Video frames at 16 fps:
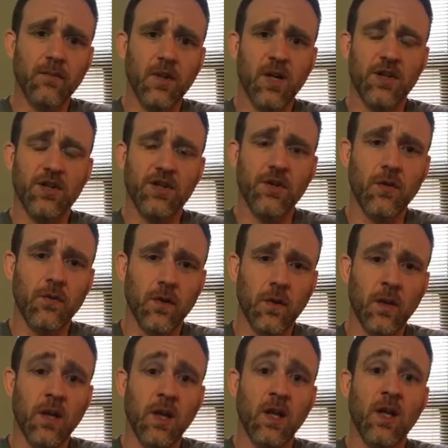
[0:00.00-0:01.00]
hunched
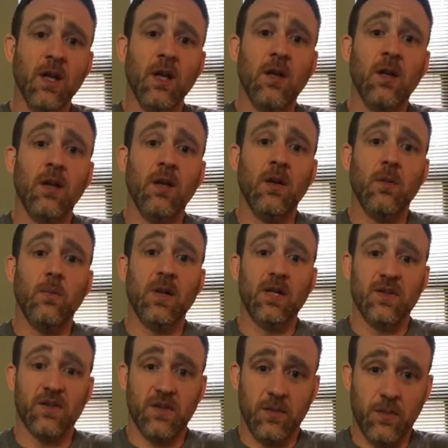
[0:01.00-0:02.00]
over
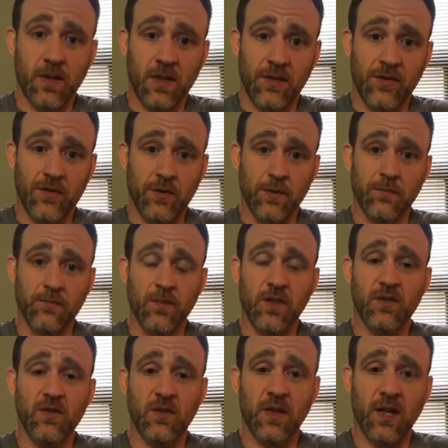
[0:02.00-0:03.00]
because of the posture.
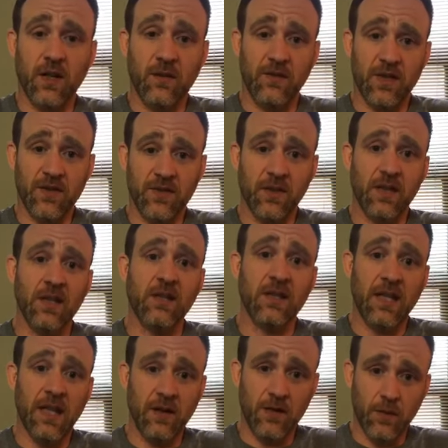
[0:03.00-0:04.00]
So then obviously
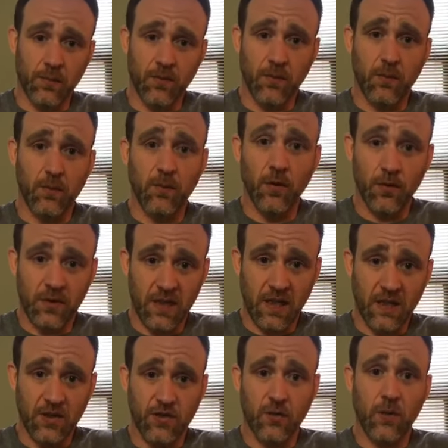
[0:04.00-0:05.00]
now you're prone to
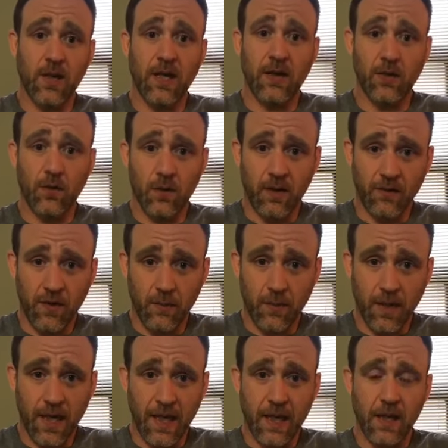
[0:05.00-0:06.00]
injury, now you're off the
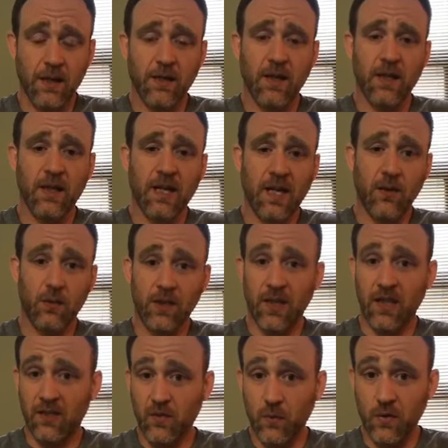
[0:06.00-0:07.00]
mat, and that only
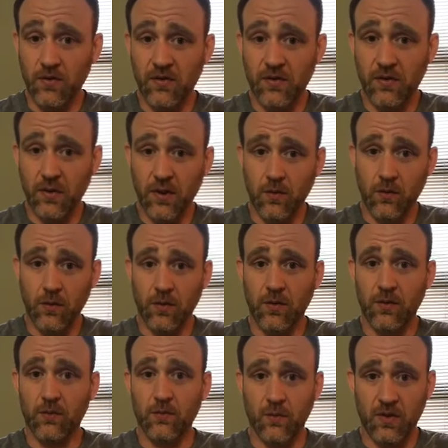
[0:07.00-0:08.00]
gets worse as you get
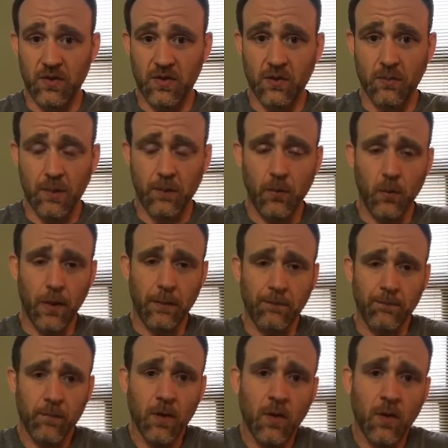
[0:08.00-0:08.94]
older, which is to my point.